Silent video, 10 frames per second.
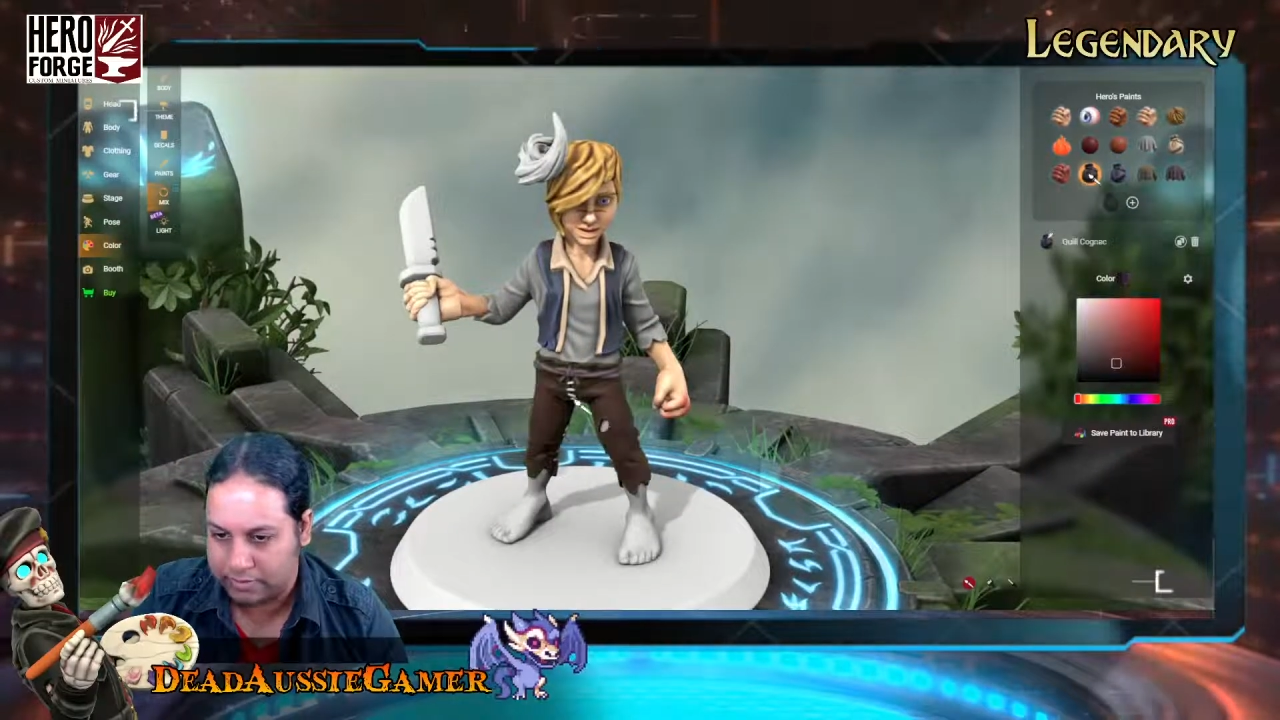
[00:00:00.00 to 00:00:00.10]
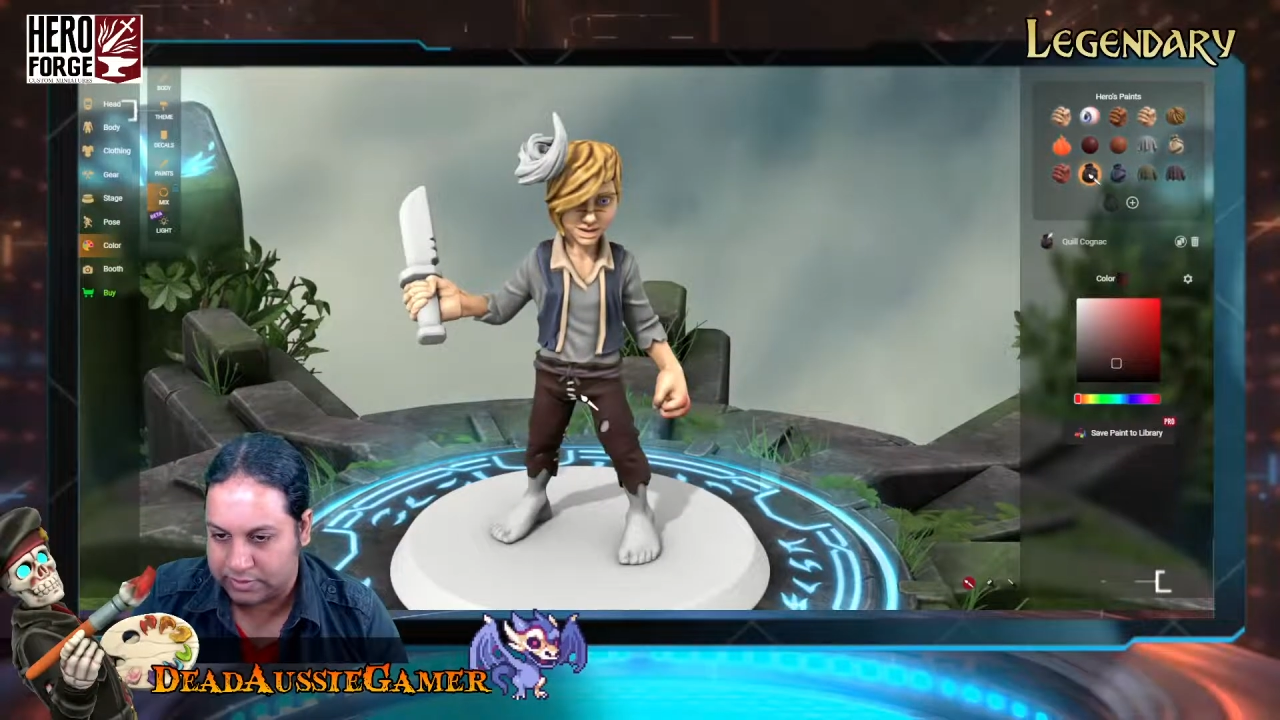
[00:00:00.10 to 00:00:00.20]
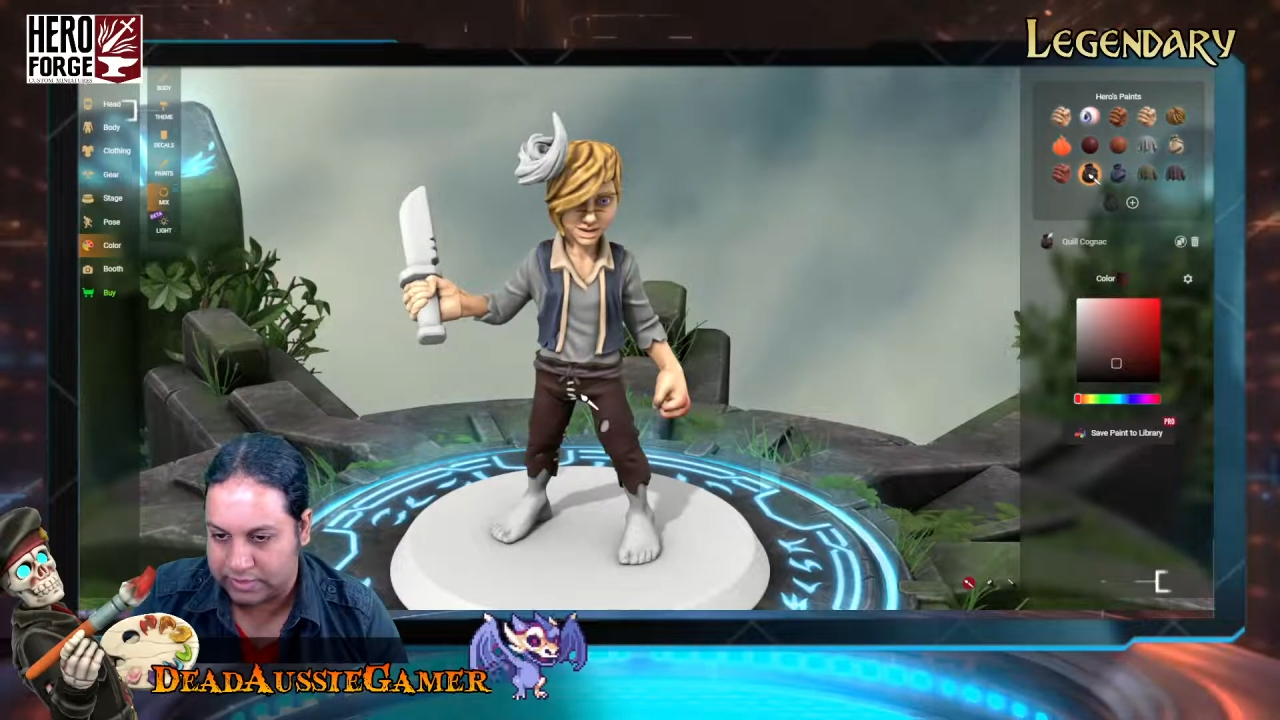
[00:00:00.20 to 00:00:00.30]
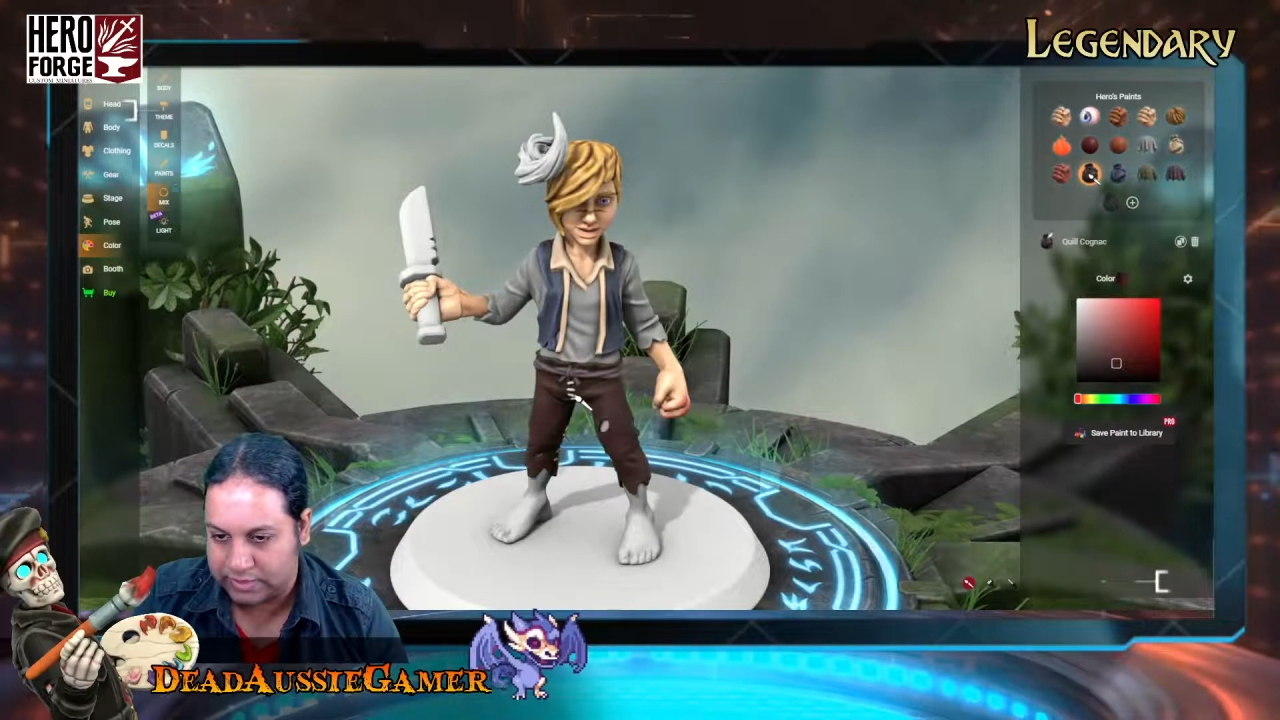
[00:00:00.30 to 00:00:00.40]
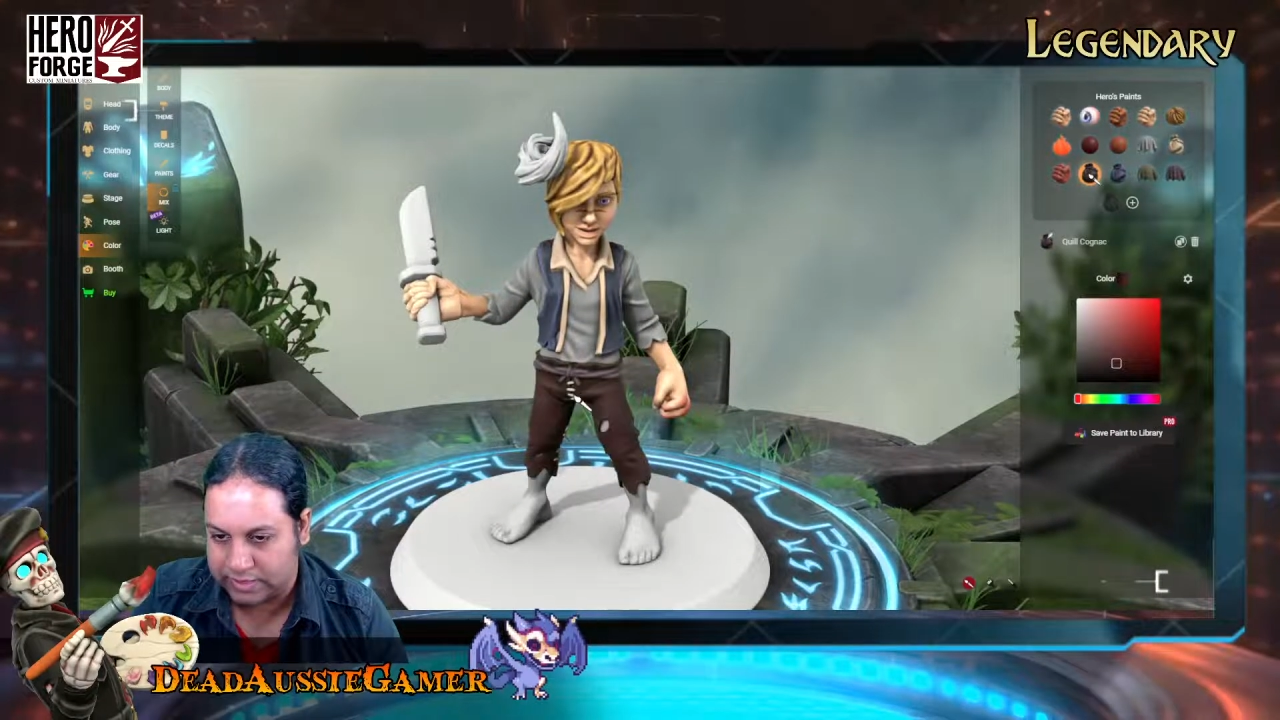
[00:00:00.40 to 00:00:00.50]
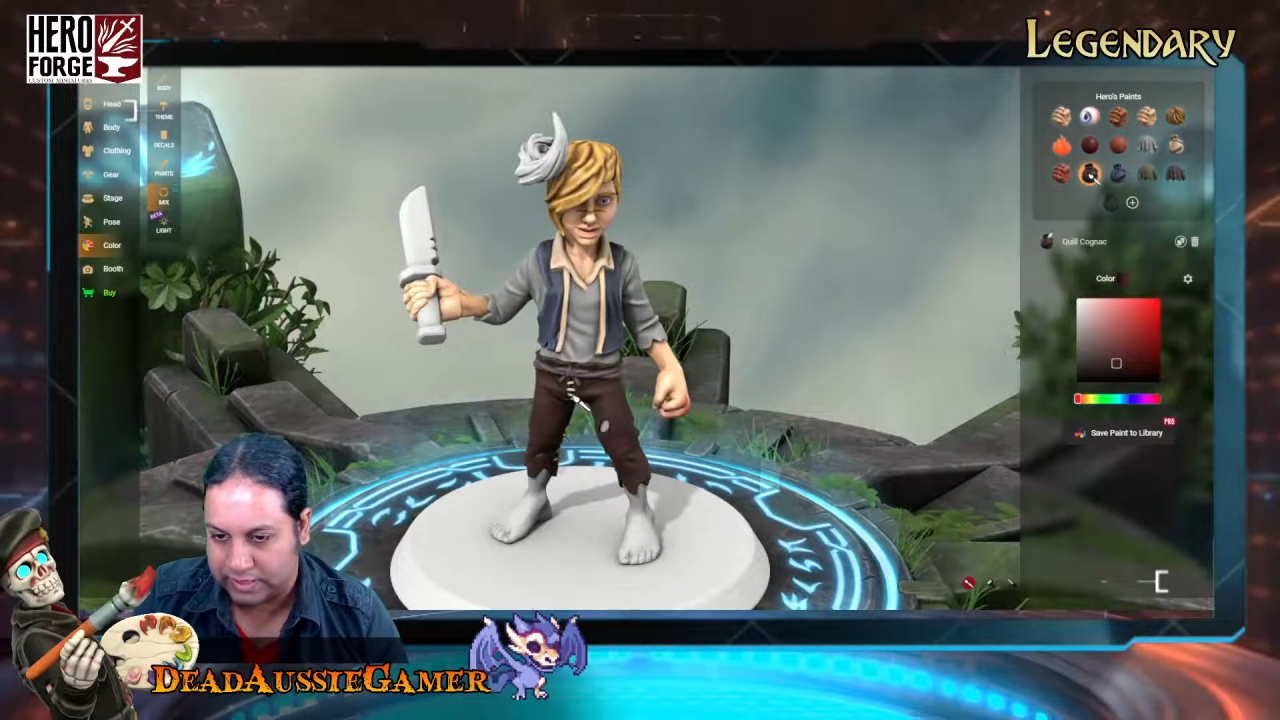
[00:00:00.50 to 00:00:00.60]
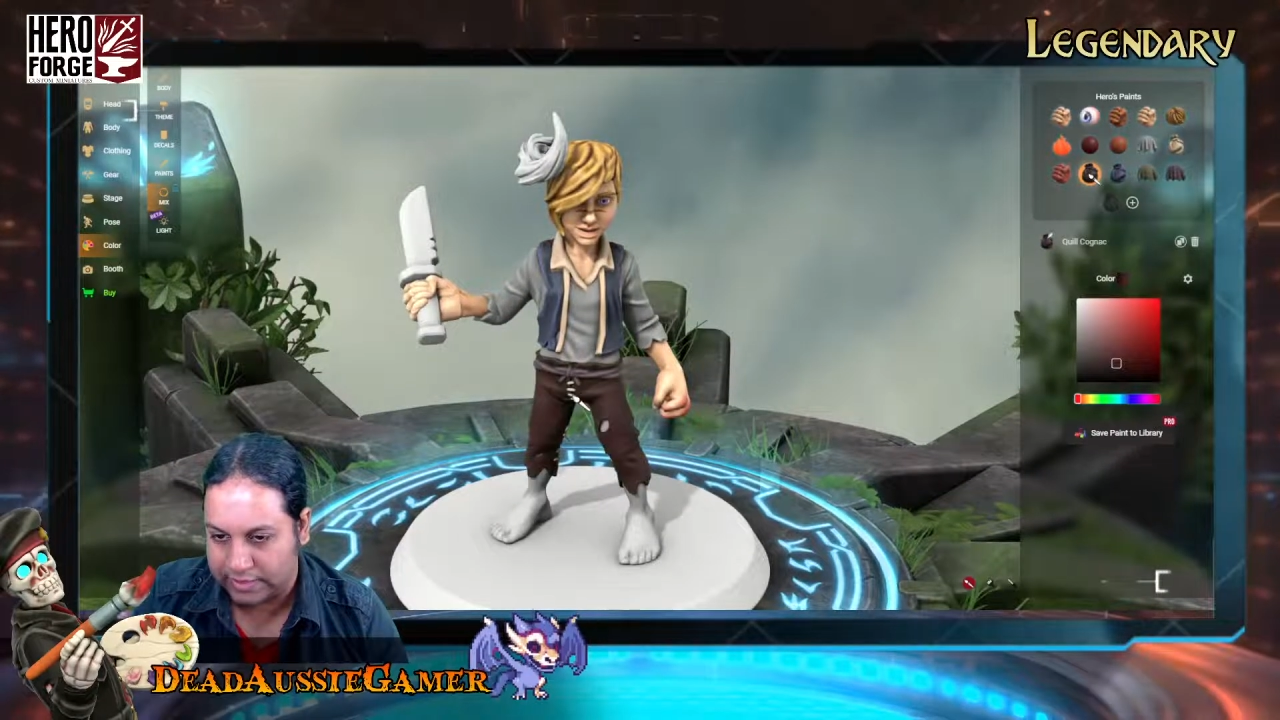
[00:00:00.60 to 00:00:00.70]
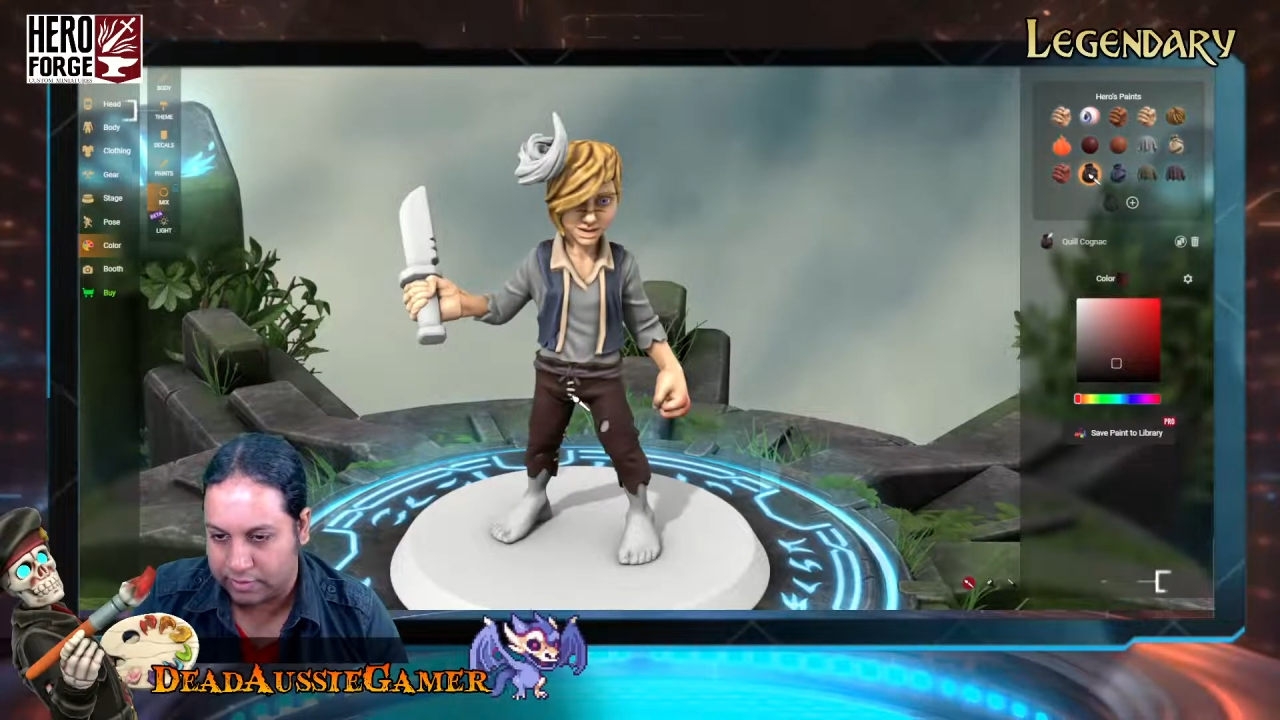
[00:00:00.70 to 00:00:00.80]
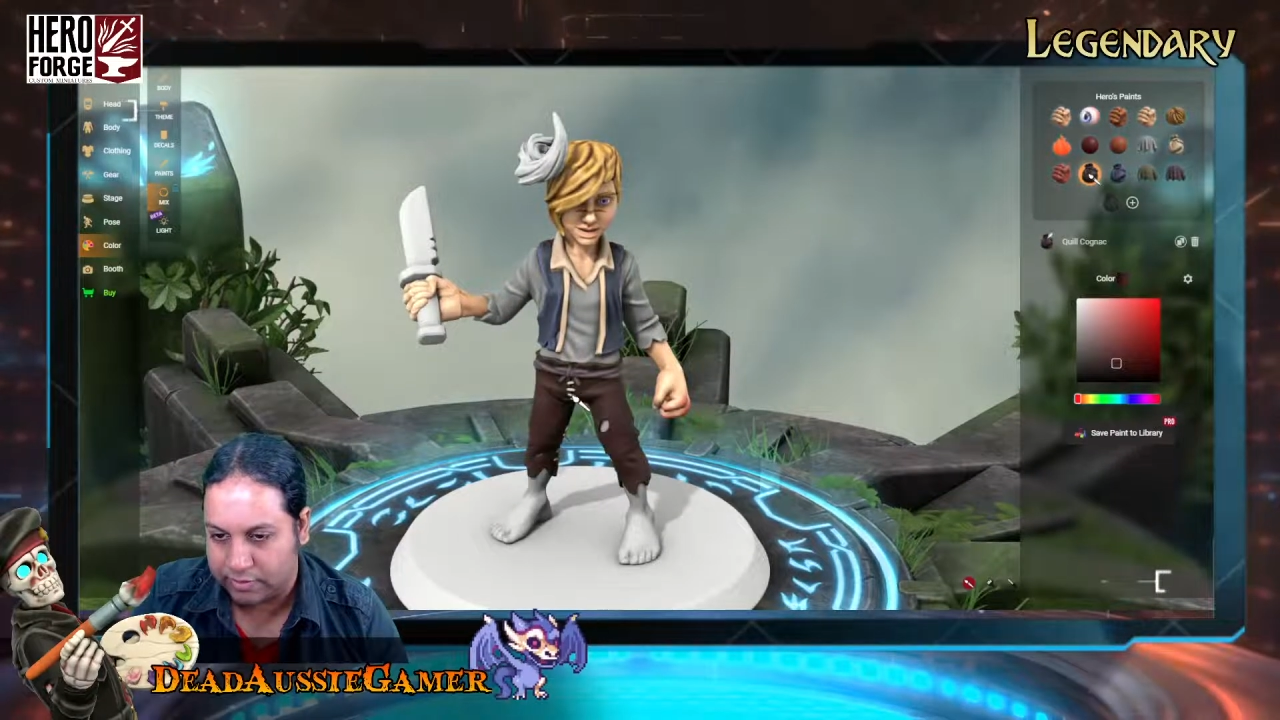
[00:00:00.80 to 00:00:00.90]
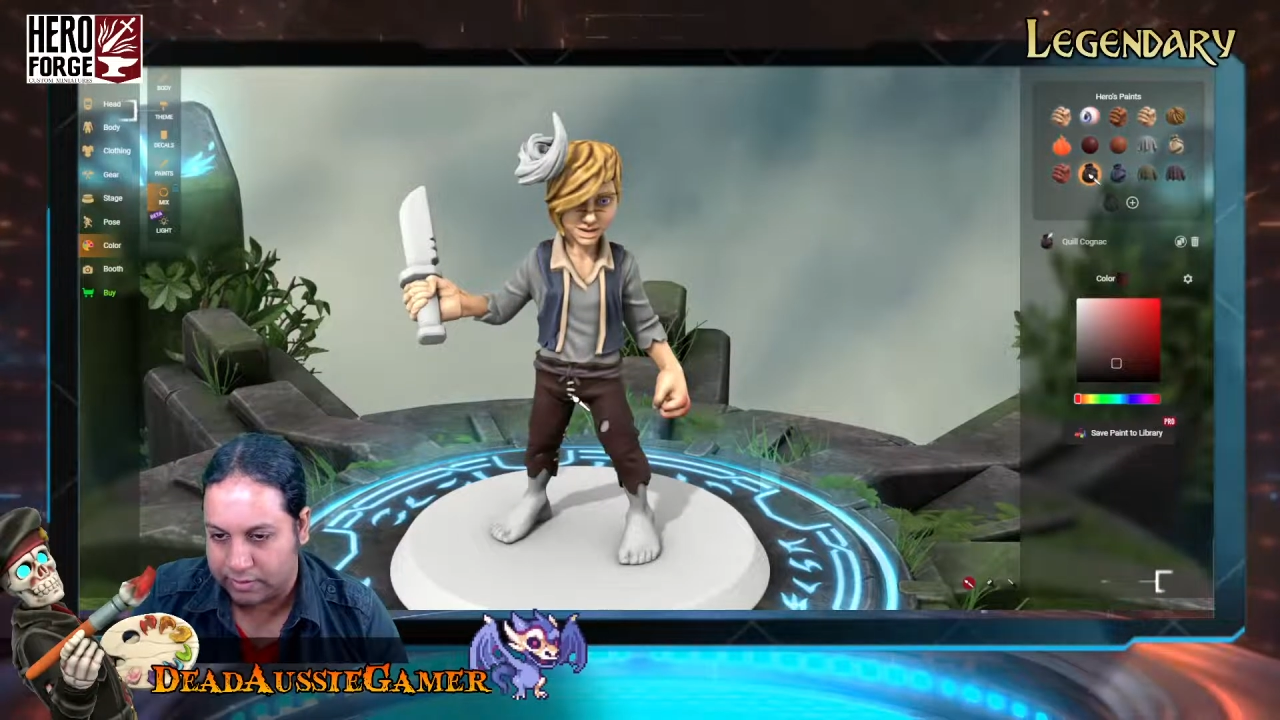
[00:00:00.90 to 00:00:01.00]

designing your